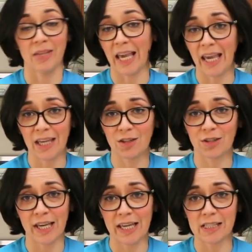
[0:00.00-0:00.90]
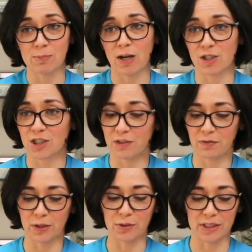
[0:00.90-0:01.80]
A, your cake is partially
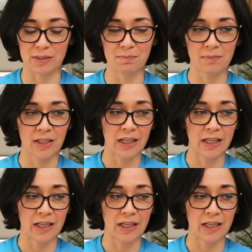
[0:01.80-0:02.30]
frozen.